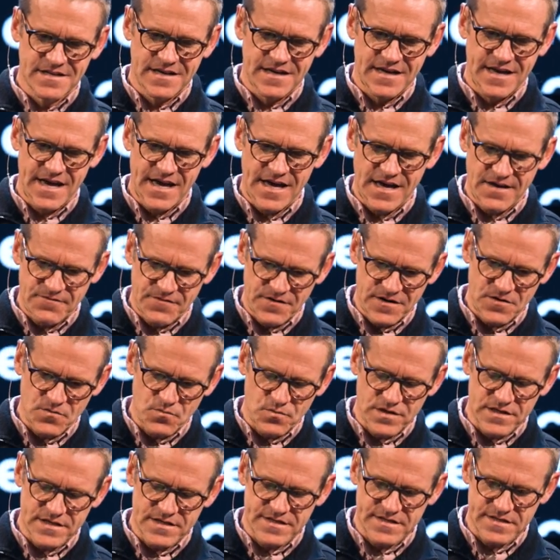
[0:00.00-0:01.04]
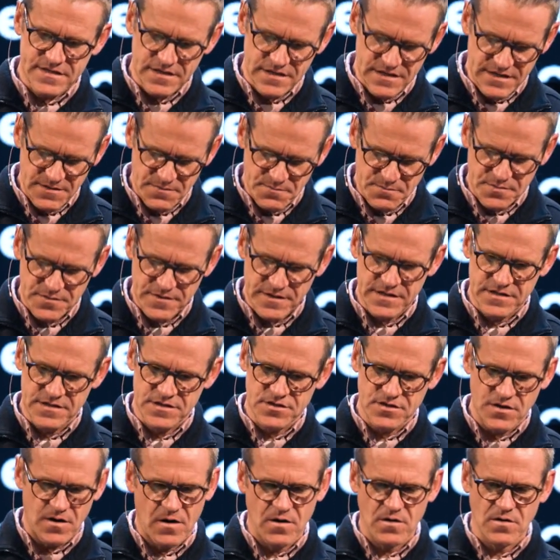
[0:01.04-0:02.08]
heavy with sleep and
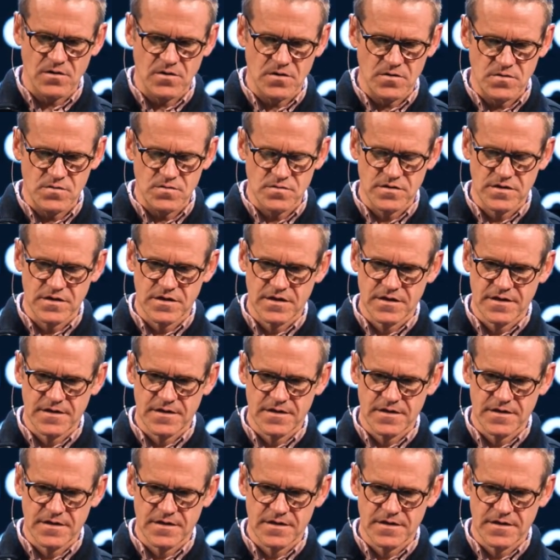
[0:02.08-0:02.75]
sorrow,